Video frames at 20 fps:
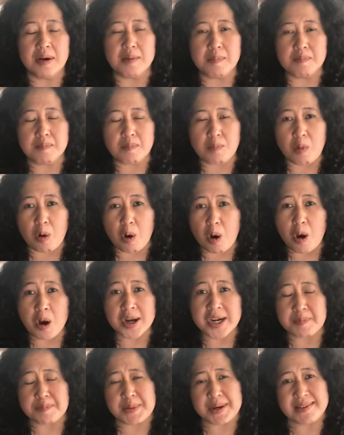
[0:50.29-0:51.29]
more
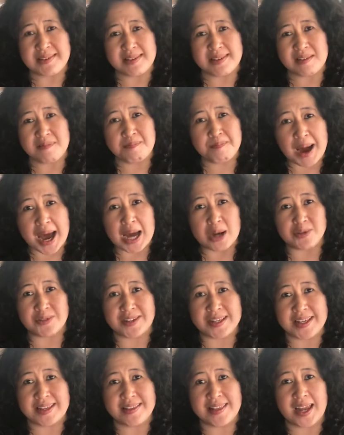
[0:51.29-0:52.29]
depressive
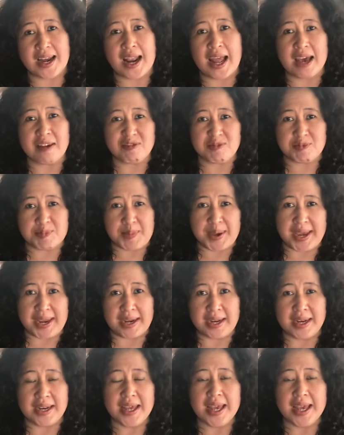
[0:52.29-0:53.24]
bouts in their lifespan,